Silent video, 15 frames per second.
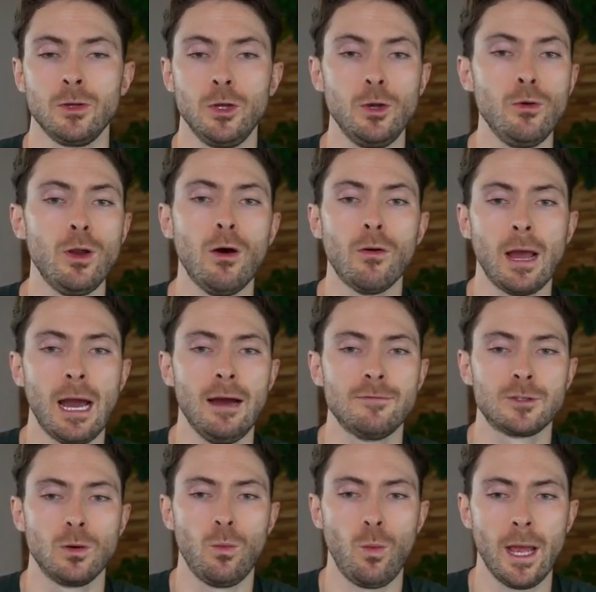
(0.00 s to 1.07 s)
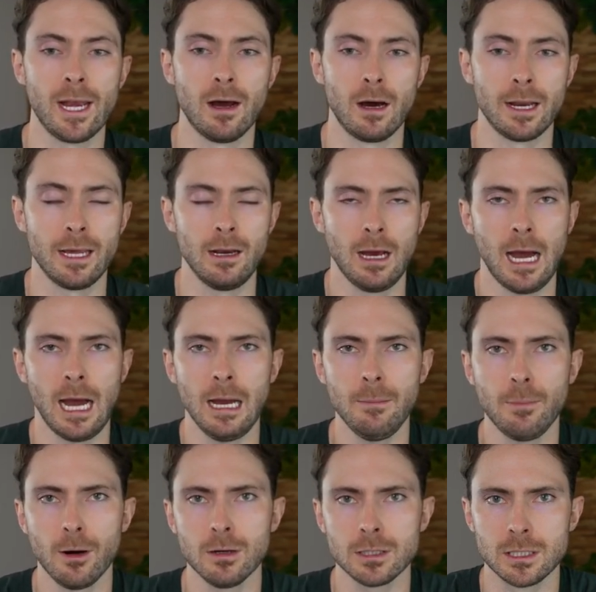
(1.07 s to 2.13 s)
you don't have to wait on it. I
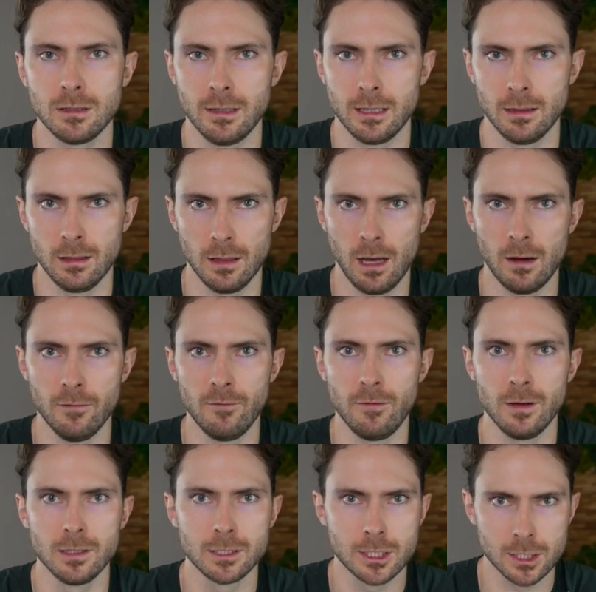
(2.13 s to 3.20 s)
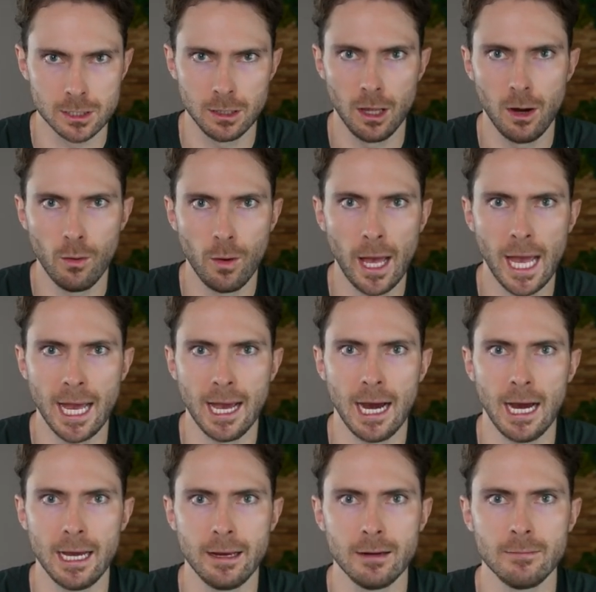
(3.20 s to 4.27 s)
personally love slow
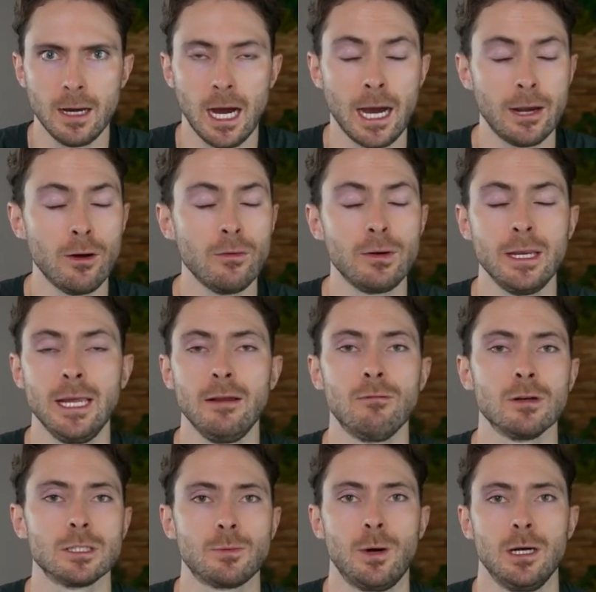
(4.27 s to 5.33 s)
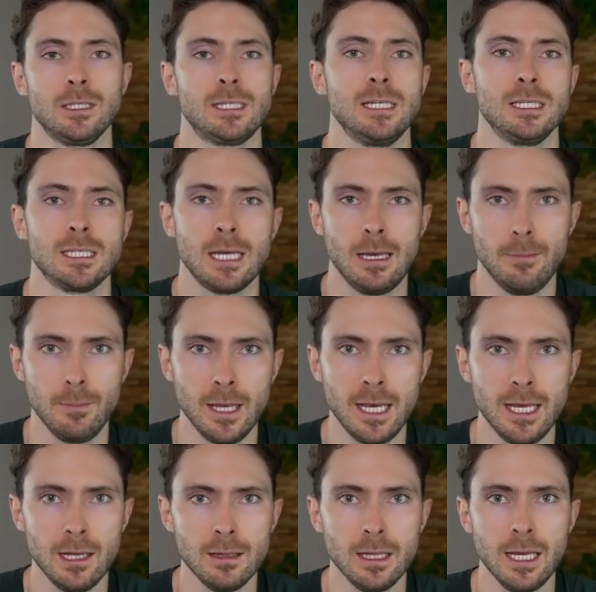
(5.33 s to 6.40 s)
AI. I don't need responses
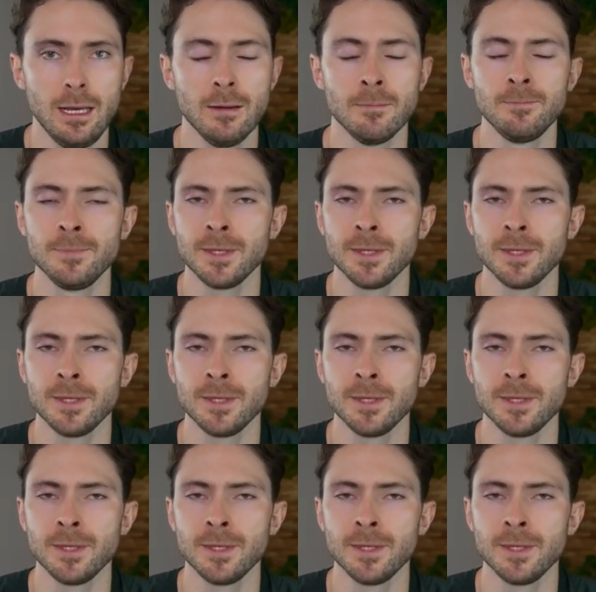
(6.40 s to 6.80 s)
immediately.